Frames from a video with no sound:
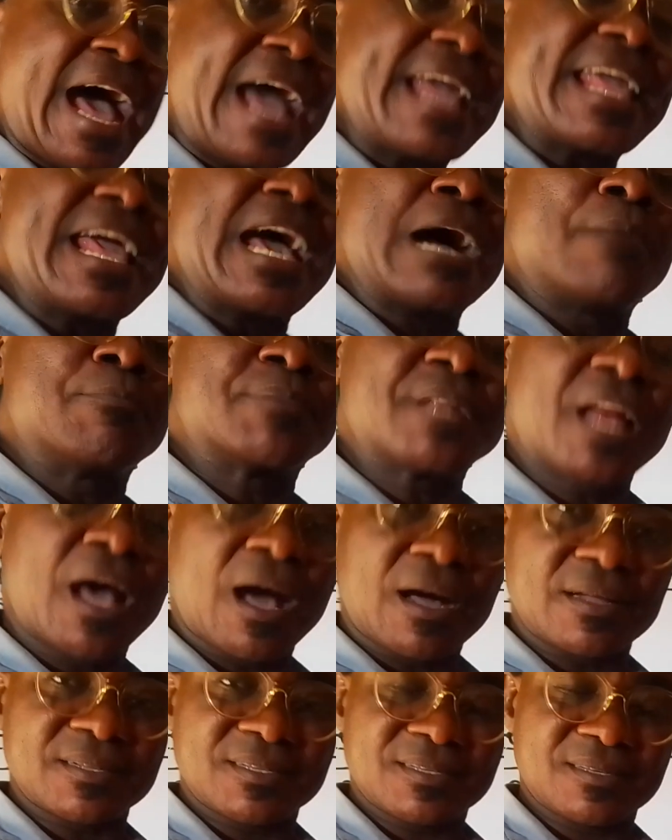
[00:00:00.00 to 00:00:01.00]
I am
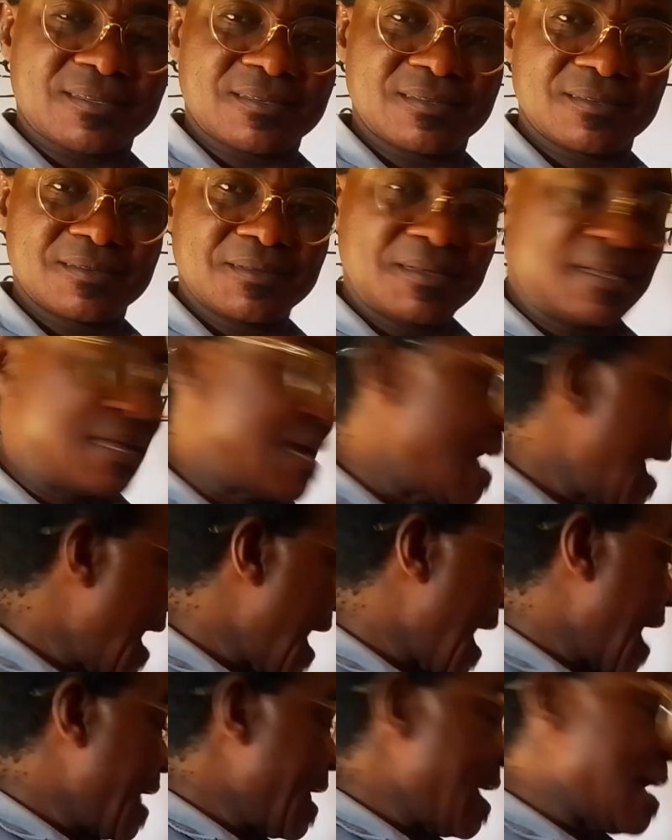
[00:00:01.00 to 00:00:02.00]
not.
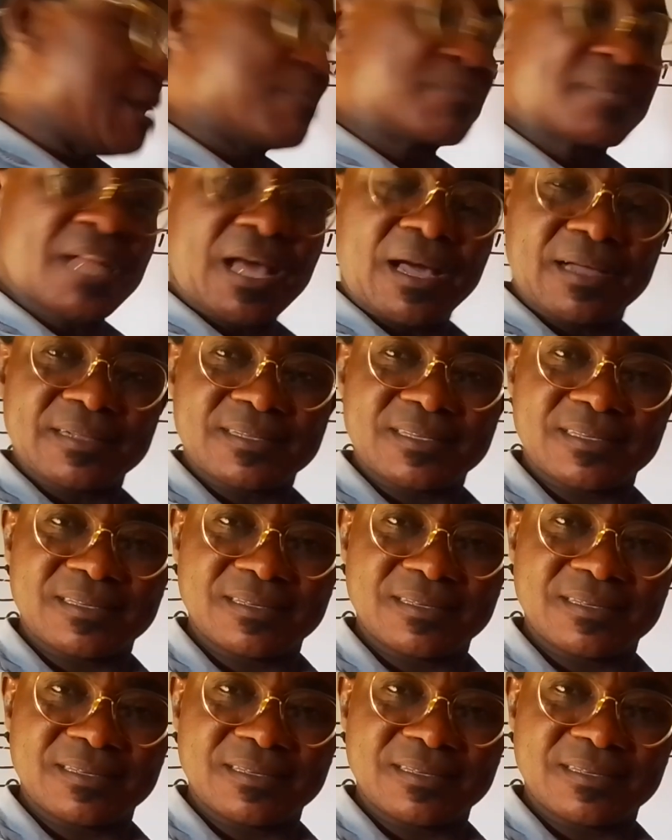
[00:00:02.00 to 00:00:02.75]
I am not.